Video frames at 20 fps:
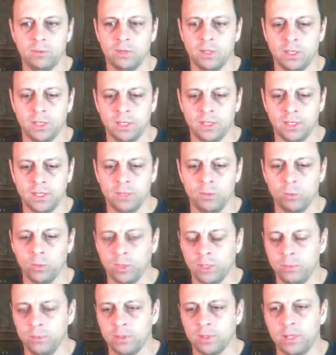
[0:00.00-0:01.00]
Again,
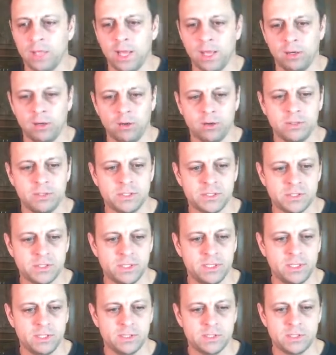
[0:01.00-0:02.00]
working with Lionheart,
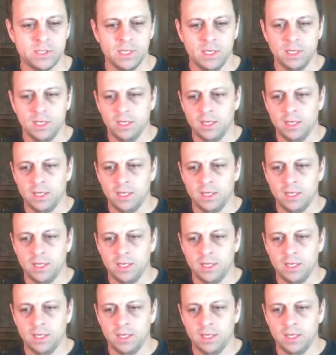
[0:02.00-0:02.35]
Dissonance,